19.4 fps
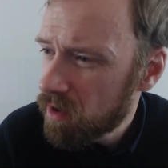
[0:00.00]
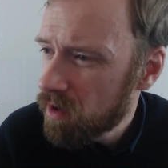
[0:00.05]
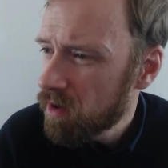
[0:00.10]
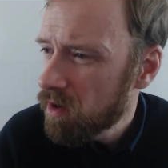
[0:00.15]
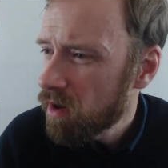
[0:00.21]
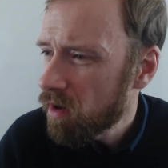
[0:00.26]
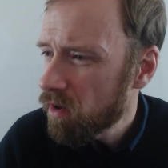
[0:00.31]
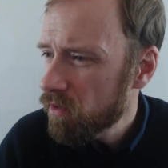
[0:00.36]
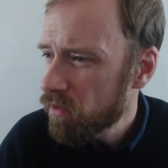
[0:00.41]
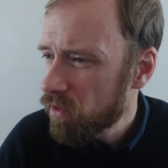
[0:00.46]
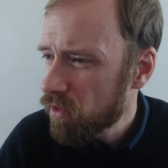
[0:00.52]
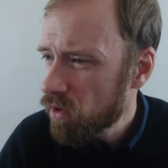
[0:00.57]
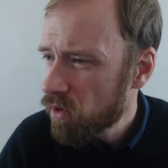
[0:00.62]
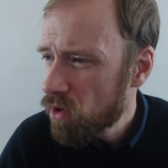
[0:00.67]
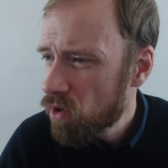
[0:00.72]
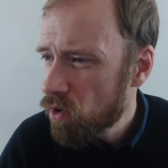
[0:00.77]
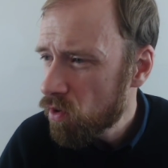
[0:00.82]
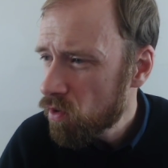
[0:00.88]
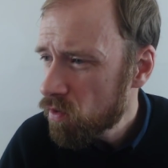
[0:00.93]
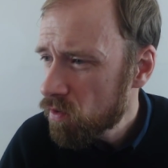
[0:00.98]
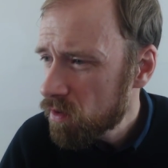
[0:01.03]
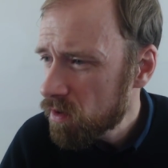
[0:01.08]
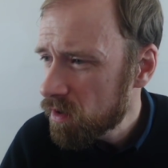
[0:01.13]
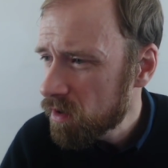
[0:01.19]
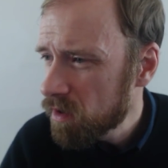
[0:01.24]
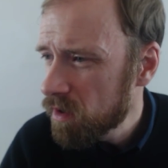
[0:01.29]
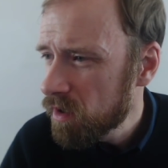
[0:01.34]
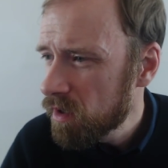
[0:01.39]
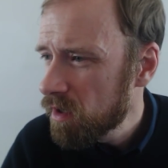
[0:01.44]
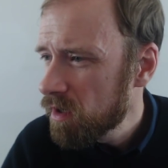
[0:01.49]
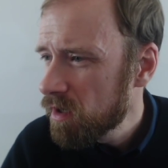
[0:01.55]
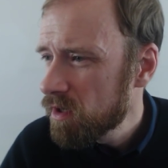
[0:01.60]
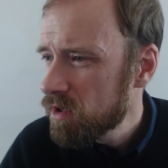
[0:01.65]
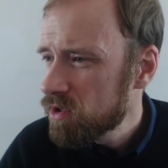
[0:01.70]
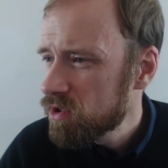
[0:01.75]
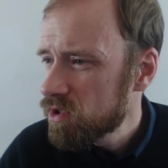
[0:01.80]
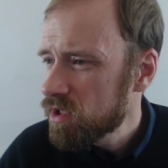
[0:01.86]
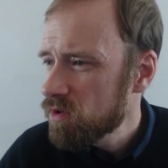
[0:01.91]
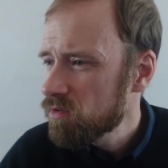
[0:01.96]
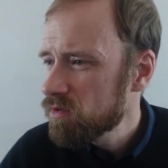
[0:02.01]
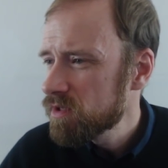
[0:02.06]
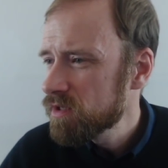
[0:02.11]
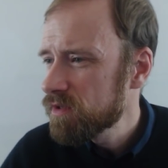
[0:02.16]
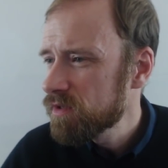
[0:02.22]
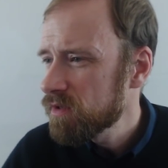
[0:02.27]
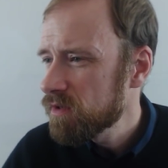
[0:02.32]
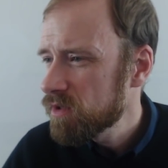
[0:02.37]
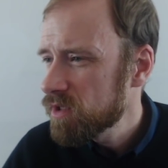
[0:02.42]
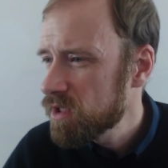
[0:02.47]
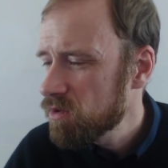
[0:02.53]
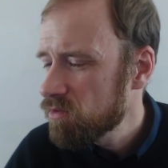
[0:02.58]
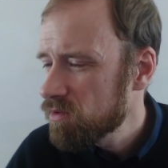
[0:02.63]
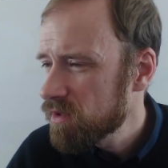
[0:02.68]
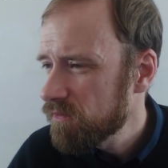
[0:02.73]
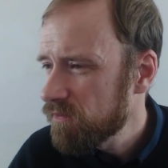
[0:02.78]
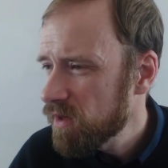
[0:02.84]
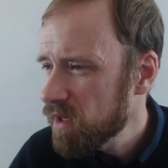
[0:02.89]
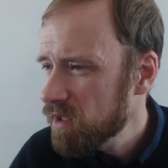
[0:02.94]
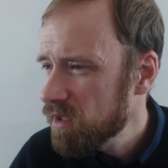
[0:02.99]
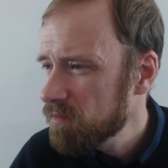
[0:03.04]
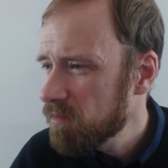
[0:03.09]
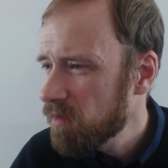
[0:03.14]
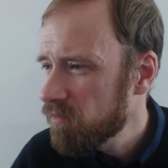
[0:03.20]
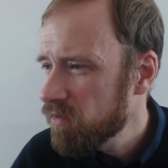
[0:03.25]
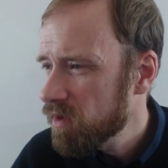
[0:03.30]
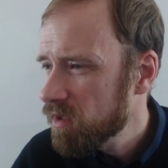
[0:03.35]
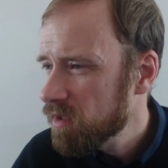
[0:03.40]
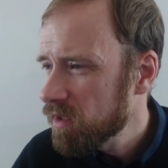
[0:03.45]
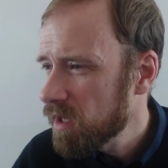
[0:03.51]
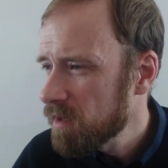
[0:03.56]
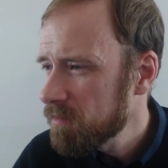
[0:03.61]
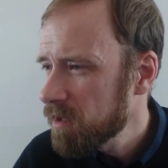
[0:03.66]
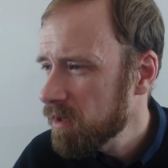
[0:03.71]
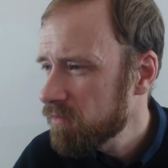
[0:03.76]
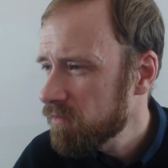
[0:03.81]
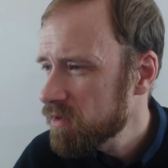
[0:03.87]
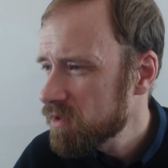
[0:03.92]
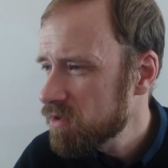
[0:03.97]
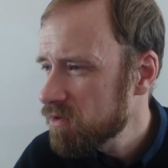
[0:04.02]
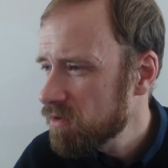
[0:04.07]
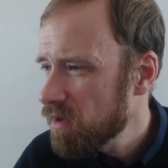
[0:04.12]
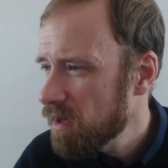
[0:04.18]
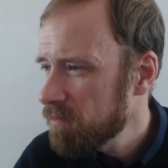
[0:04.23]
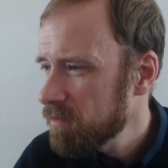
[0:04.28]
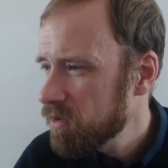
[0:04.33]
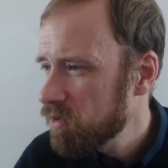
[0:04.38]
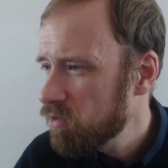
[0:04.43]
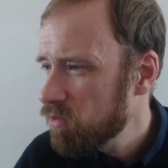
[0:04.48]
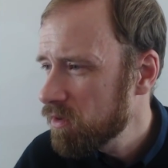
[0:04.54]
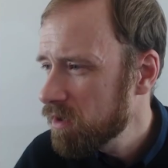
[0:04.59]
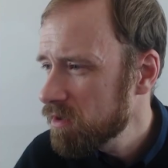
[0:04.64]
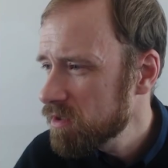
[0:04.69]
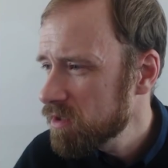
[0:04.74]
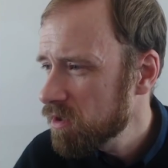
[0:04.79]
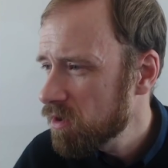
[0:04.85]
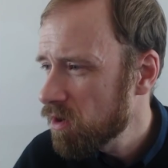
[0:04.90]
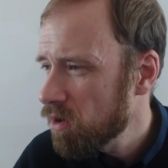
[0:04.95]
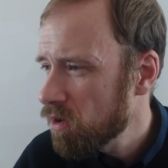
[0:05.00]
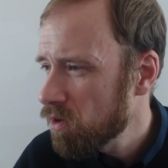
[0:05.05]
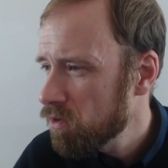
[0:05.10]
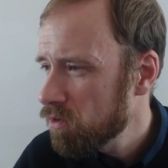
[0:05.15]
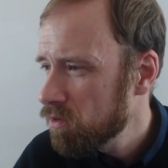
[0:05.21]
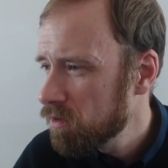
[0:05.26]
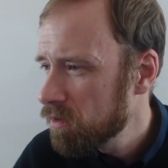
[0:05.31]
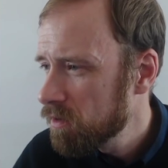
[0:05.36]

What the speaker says: Although she was a victim of the calamity of the tsunami 2 years ago.